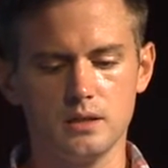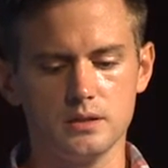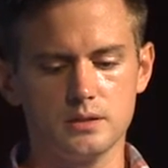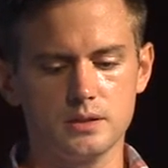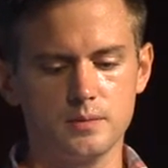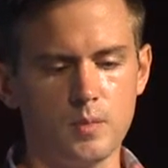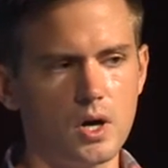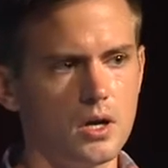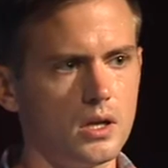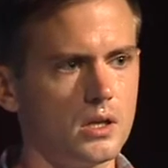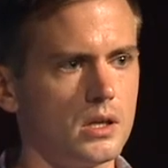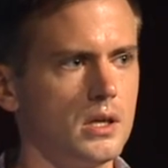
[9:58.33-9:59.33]

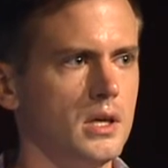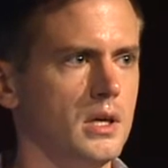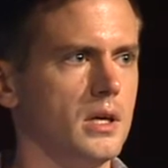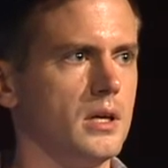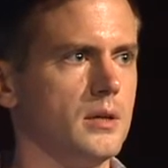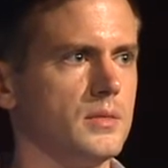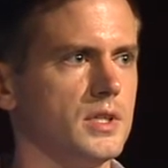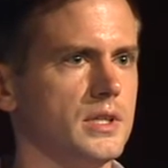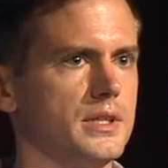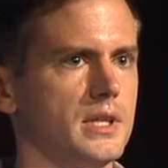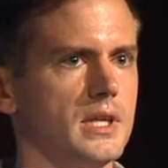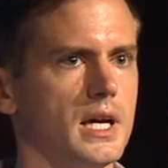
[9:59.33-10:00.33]
small
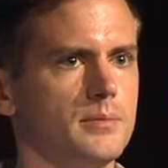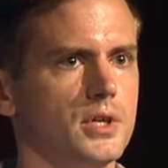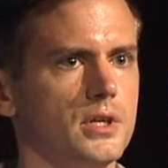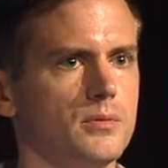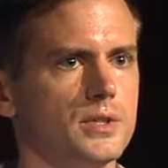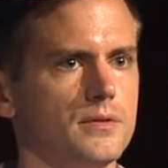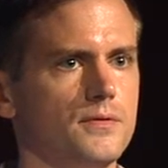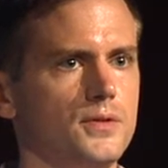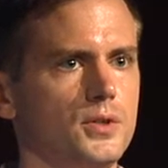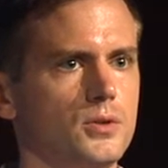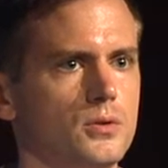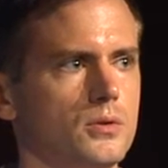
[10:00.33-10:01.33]
library with a
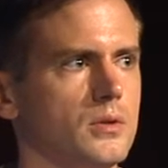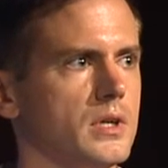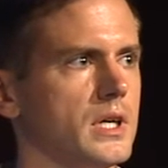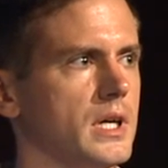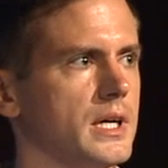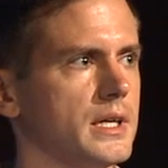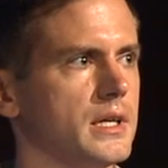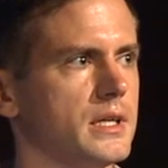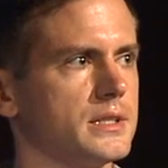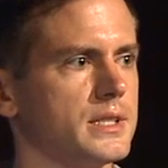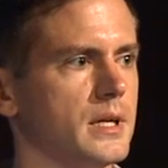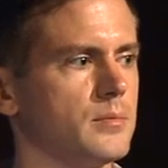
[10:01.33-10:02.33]
few
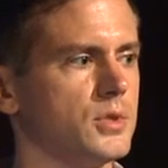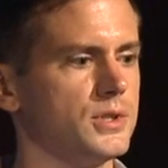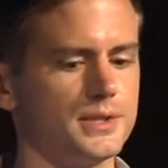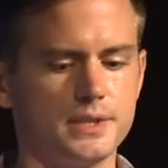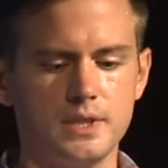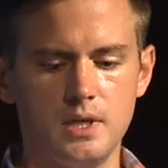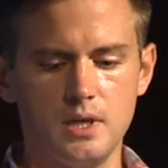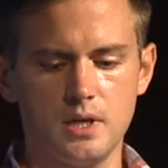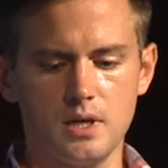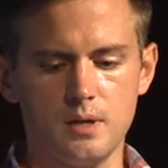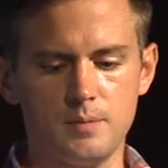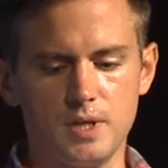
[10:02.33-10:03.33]
examples,
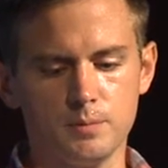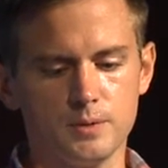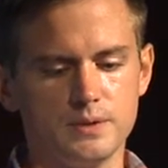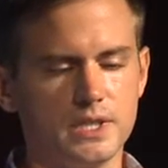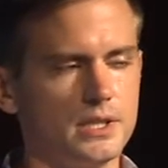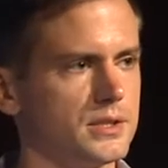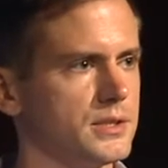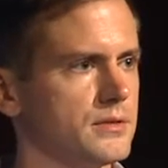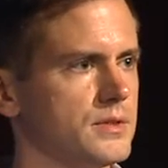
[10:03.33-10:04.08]
implementations of